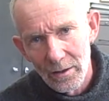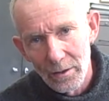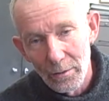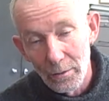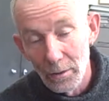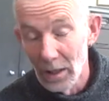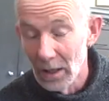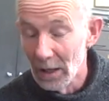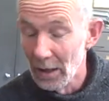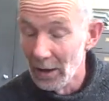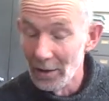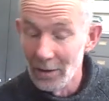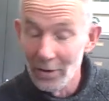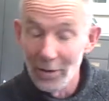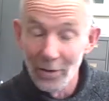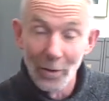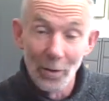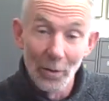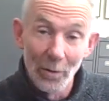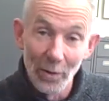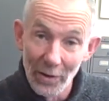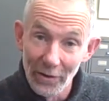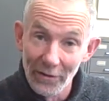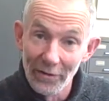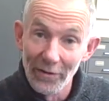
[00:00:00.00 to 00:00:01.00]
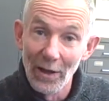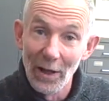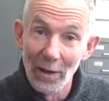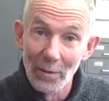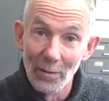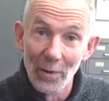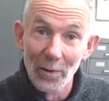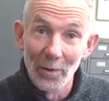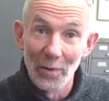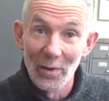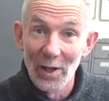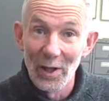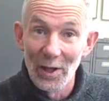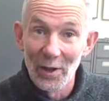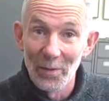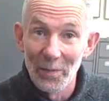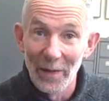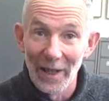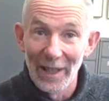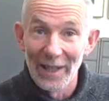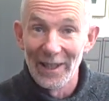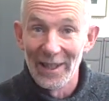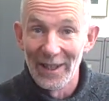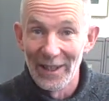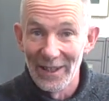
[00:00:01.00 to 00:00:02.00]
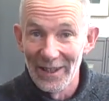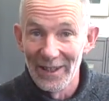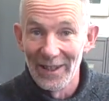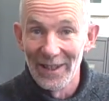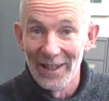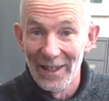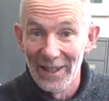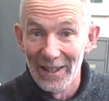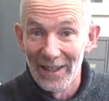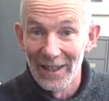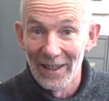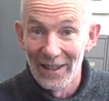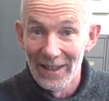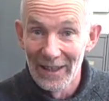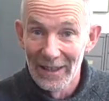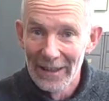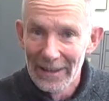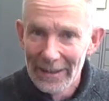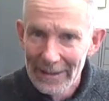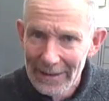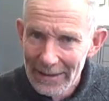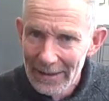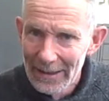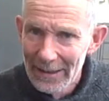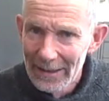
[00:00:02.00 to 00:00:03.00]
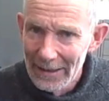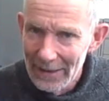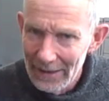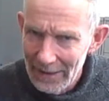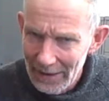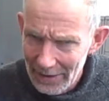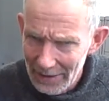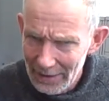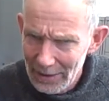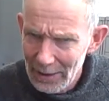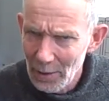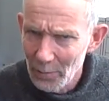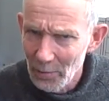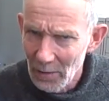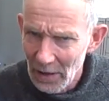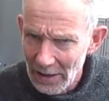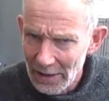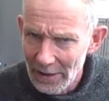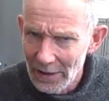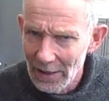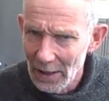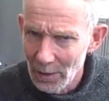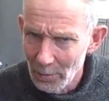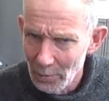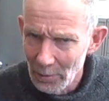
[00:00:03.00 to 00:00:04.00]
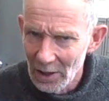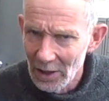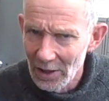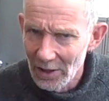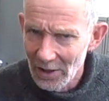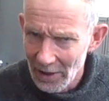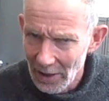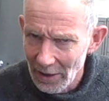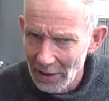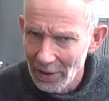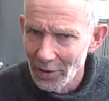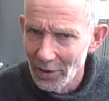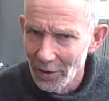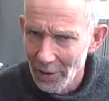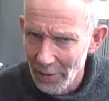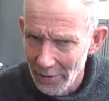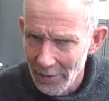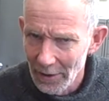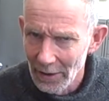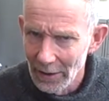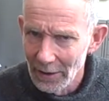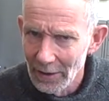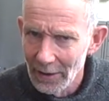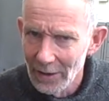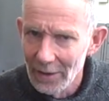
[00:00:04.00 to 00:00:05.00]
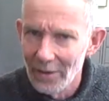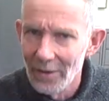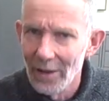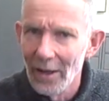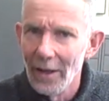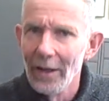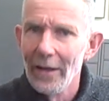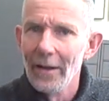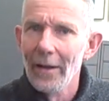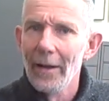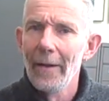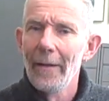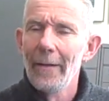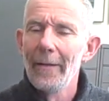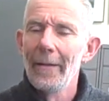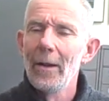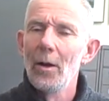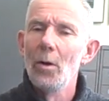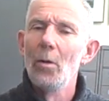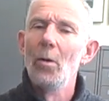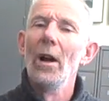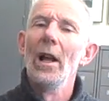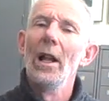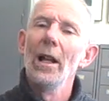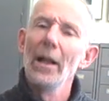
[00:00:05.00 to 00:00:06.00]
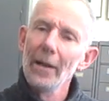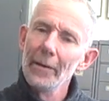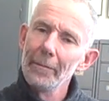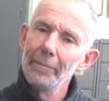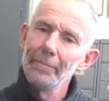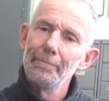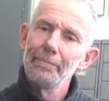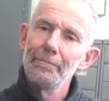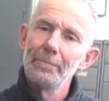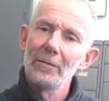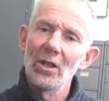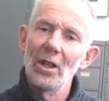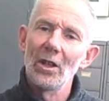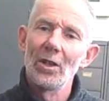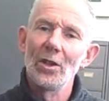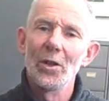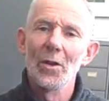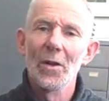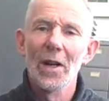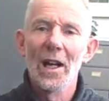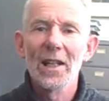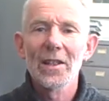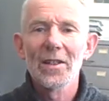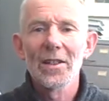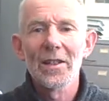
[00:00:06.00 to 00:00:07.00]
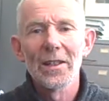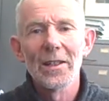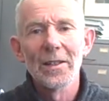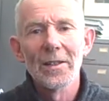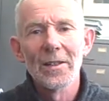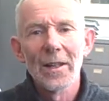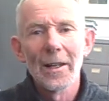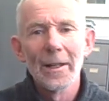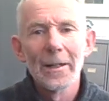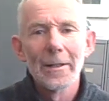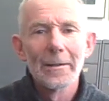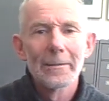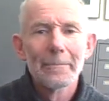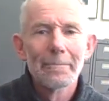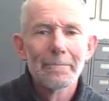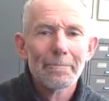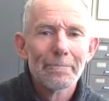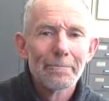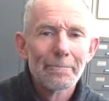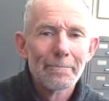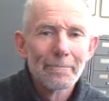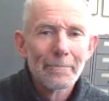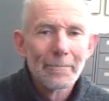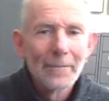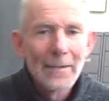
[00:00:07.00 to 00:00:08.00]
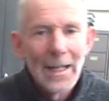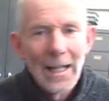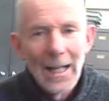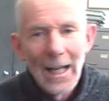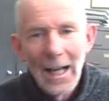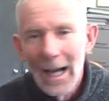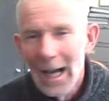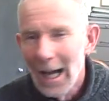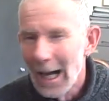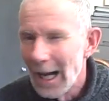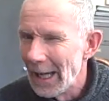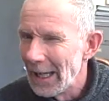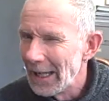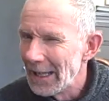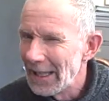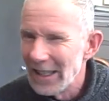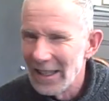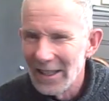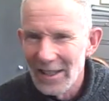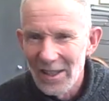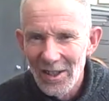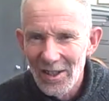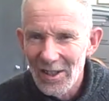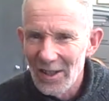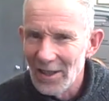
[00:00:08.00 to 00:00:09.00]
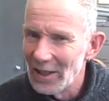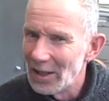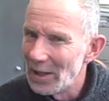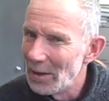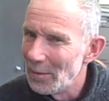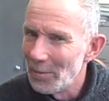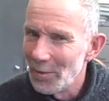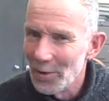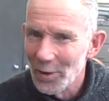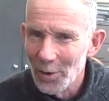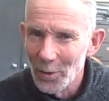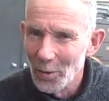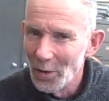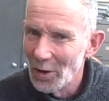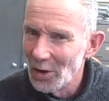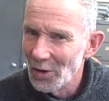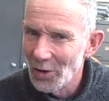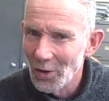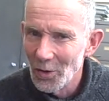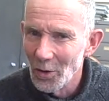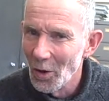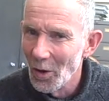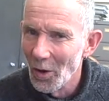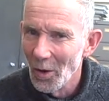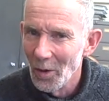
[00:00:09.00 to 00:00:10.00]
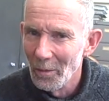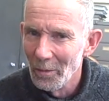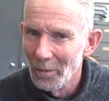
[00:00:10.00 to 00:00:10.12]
Well, that's not what the farmer was expecting to hear. I think you might tell me the second thing, he said. Well, since you ask, he said, I can sleep through a storm.